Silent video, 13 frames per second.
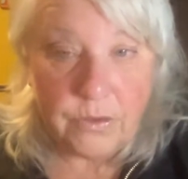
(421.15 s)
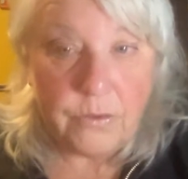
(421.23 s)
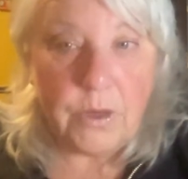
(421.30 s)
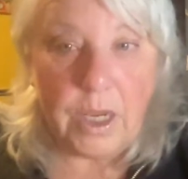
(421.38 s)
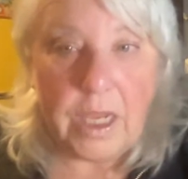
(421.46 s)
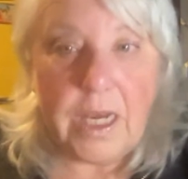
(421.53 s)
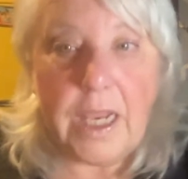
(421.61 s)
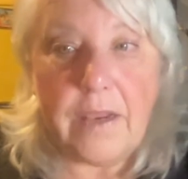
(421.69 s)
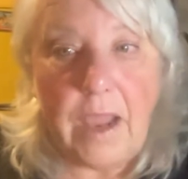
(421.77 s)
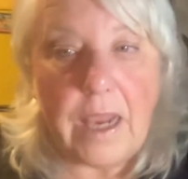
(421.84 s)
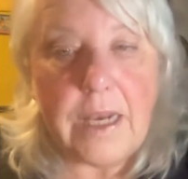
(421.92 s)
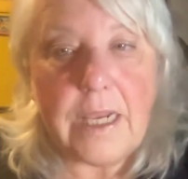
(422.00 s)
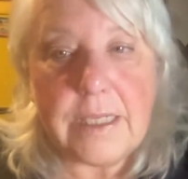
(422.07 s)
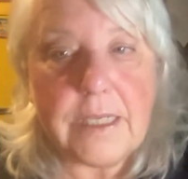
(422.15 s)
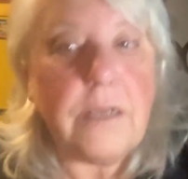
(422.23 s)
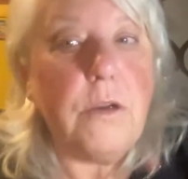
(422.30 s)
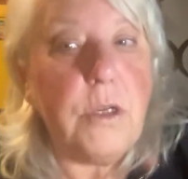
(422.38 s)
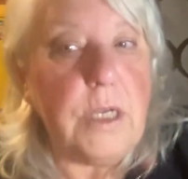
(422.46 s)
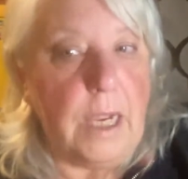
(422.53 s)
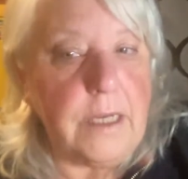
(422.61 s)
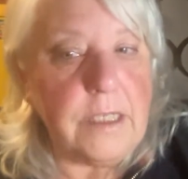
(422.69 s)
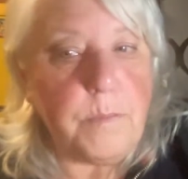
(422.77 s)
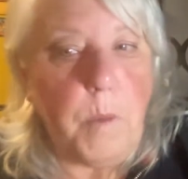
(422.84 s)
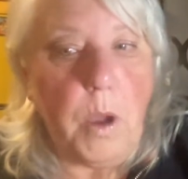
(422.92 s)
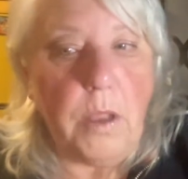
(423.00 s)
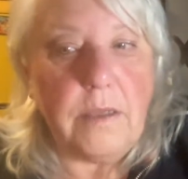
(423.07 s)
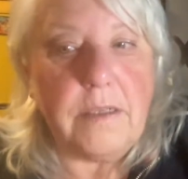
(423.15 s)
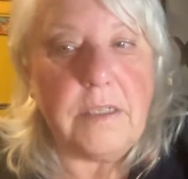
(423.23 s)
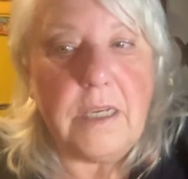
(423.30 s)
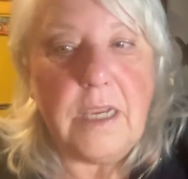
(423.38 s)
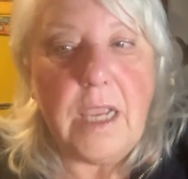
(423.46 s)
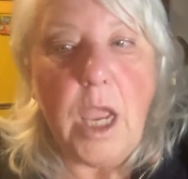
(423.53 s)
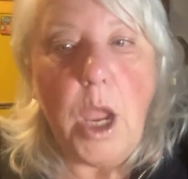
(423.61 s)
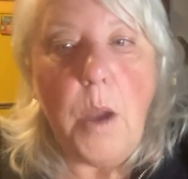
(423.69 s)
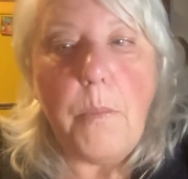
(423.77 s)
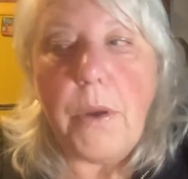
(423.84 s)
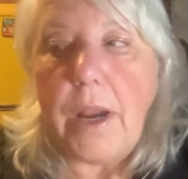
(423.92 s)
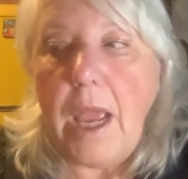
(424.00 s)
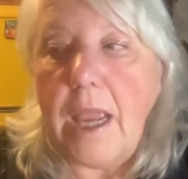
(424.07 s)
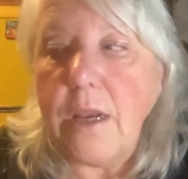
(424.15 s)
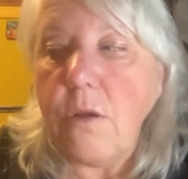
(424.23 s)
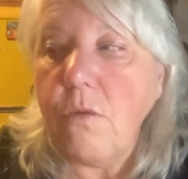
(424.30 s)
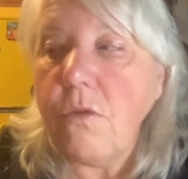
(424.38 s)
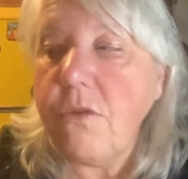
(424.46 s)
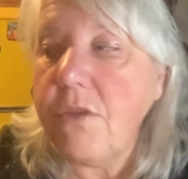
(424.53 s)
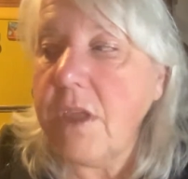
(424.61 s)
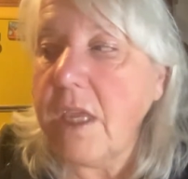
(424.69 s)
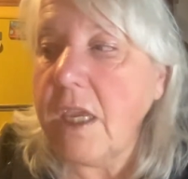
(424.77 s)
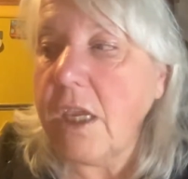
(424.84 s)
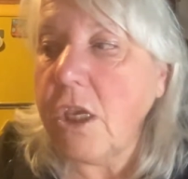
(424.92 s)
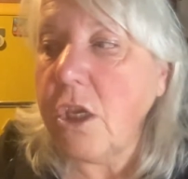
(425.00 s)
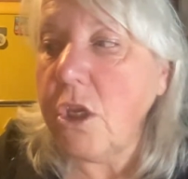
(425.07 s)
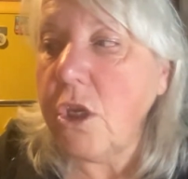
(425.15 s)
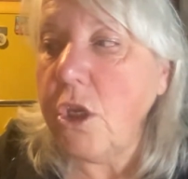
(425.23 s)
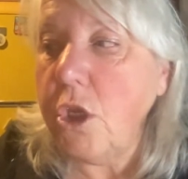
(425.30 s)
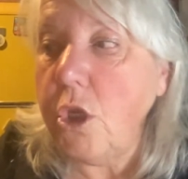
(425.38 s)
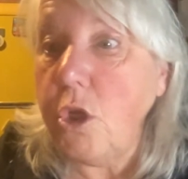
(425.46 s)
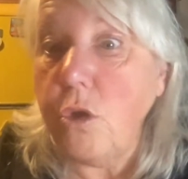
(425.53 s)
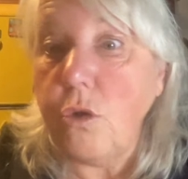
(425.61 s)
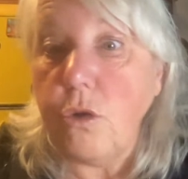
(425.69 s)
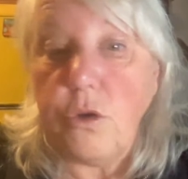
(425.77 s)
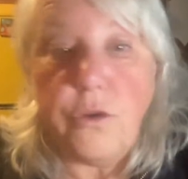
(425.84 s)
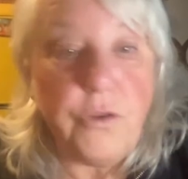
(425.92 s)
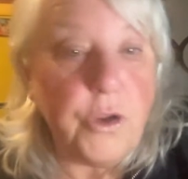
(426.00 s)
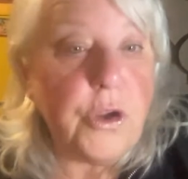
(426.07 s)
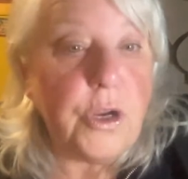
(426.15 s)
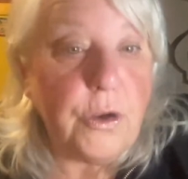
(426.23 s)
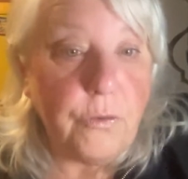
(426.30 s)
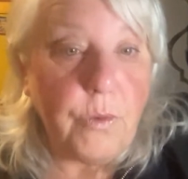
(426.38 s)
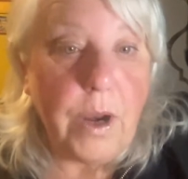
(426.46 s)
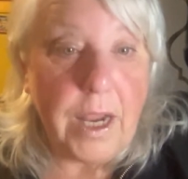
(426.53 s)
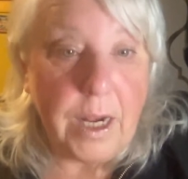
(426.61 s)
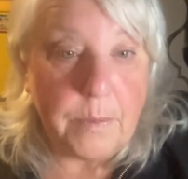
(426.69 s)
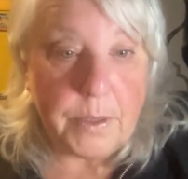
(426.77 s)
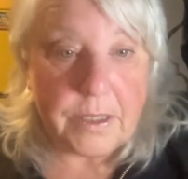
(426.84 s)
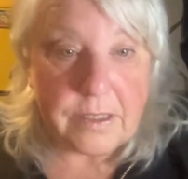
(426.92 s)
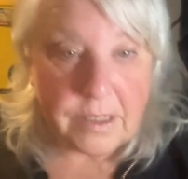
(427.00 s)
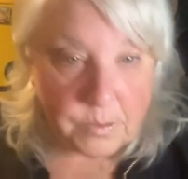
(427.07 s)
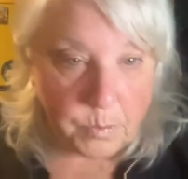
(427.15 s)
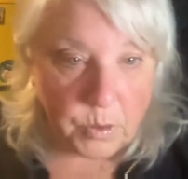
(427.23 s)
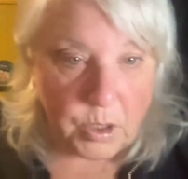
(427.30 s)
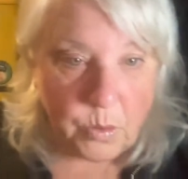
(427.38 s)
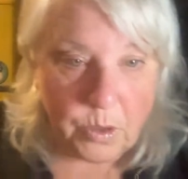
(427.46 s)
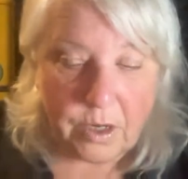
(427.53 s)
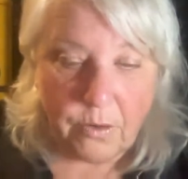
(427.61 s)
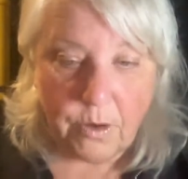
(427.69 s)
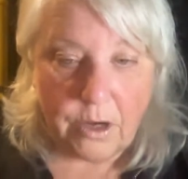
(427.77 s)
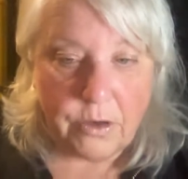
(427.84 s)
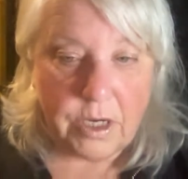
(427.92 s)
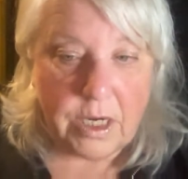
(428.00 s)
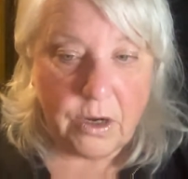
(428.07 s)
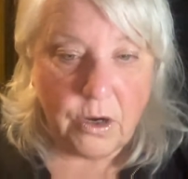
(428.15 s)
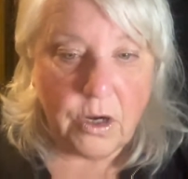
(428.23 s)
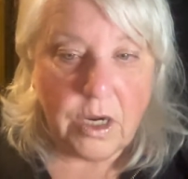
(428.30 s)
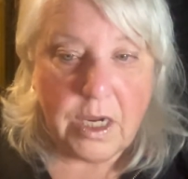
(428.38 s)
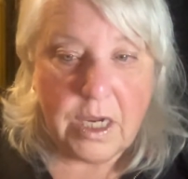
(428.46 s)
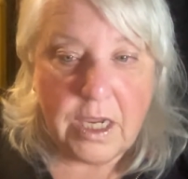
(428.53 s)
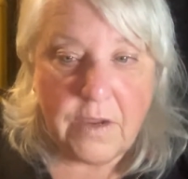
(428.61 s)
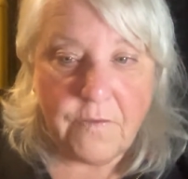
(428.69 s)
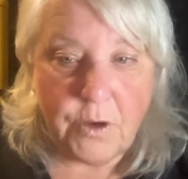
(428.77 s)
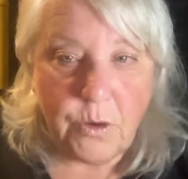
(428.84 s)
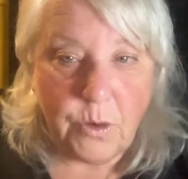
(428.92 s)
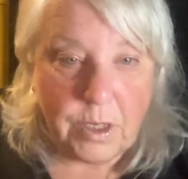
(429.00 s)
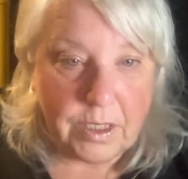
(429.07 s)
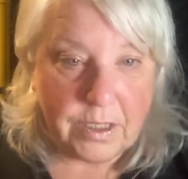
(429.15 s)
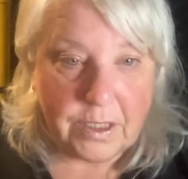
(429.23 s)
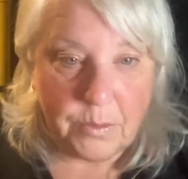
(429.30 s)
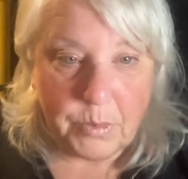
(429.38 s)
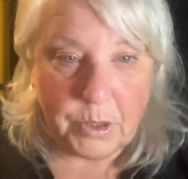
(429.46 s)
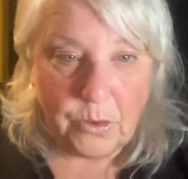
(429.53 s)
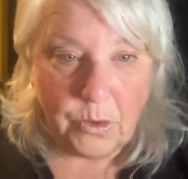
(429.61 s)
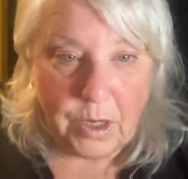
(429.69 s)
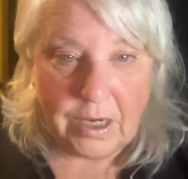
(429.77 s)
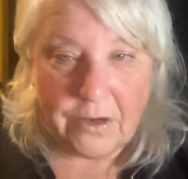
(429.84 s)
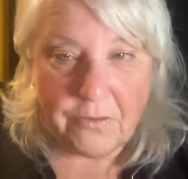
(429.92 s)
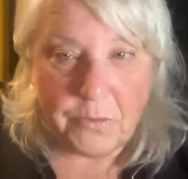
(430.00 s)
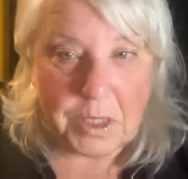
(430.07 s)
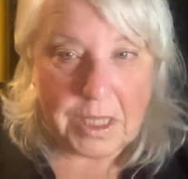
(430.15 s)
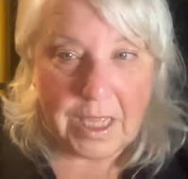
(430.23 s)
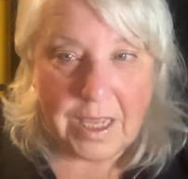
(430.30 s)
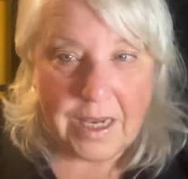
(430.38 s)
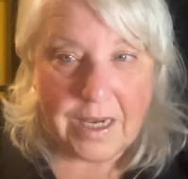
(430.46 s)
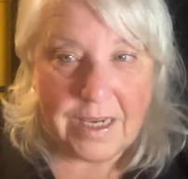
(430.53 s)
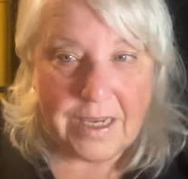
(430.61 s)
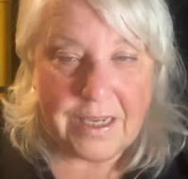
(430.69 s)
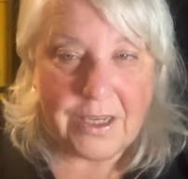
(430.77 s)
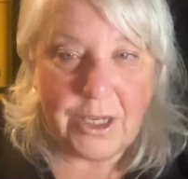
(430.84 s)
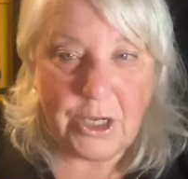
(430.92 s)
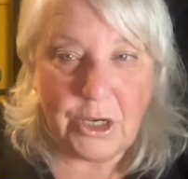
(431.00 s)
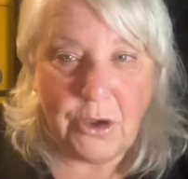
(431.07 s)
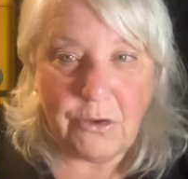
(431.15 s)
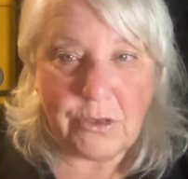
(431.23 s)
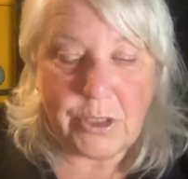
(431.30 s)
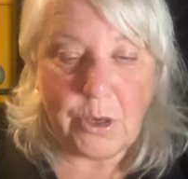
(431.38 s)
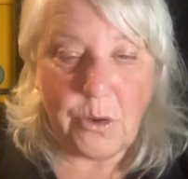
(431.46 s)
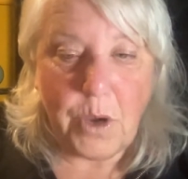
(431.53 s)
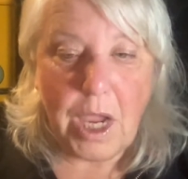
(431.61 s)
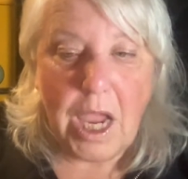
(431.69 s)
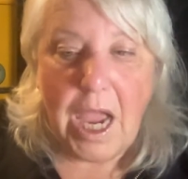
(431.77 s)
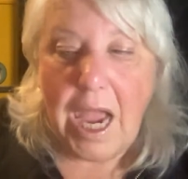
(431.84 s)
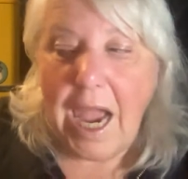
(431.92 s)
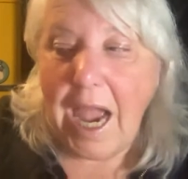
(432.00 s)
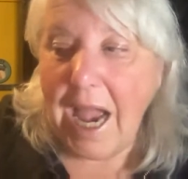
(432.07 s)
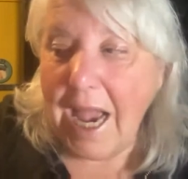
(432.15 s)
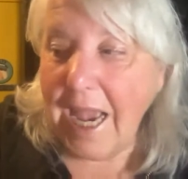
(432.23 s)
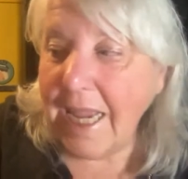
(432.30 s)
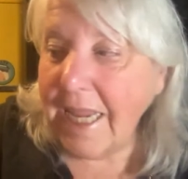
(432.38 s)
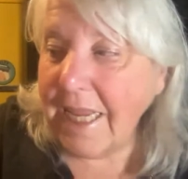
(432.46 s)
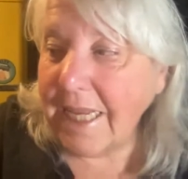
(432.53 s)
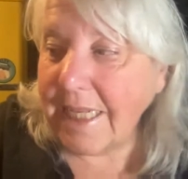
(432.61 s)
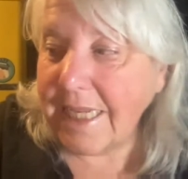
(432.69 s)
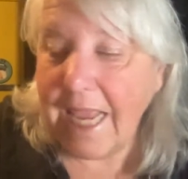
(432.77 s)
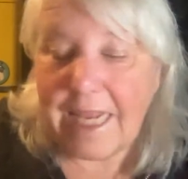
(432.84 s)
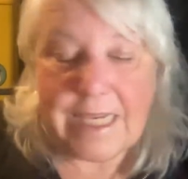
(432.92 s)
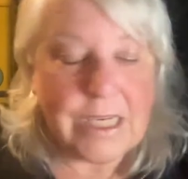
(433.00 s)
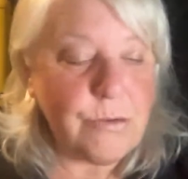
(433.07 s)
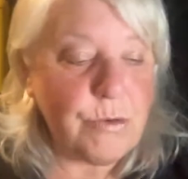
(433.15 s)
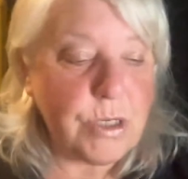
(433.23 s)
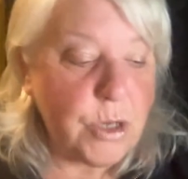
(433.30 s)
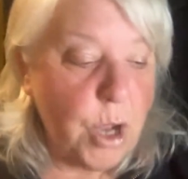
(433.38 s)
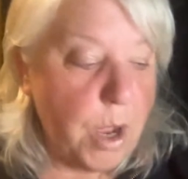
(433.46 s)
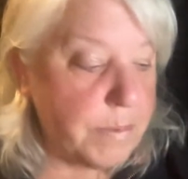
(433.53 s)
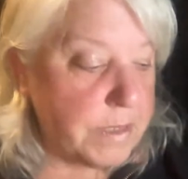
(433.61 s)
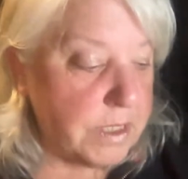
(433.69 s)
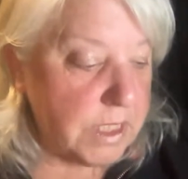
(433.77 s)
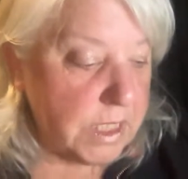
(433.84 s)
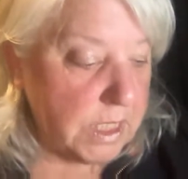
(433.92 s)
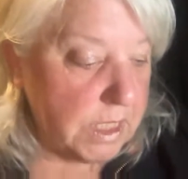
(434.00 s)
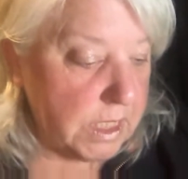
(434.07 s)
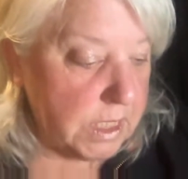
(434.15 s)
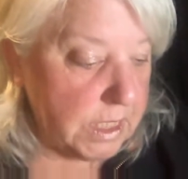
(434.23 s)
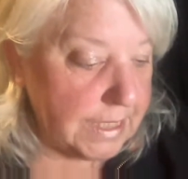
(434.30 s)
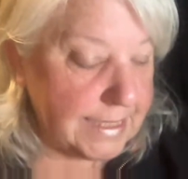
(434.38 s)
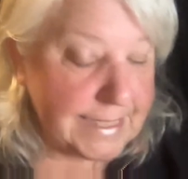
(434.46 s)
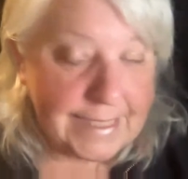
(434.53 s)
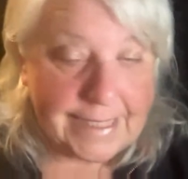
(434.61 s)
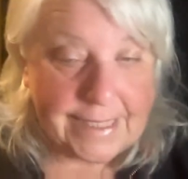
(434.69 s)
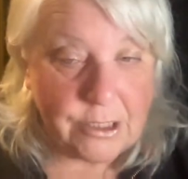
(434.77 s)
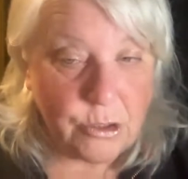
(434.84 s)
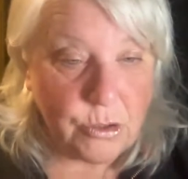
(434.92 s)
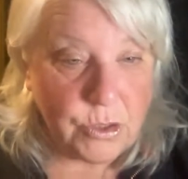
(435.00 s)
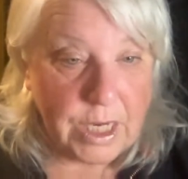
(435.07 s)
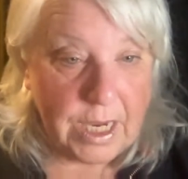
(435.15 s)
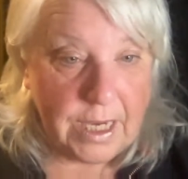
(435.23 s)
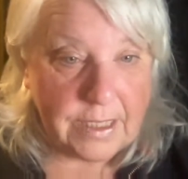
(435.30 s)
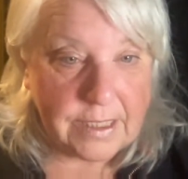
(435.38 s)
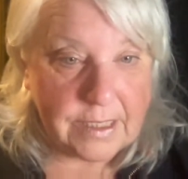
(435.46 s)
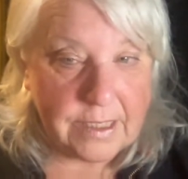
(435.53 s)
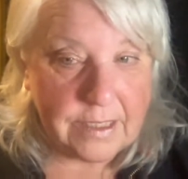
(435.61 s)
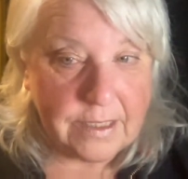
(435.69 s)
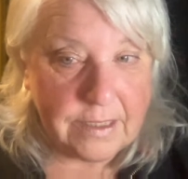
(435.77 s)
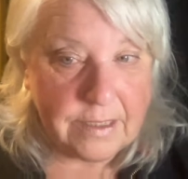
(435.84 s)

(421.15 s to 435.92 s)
Right. And that is a nice policy, but I don't think you're going to run out of places pretty quick around here if you don't get a little bit creative with that, you know? So I tend to adopt the, it's easier to ask.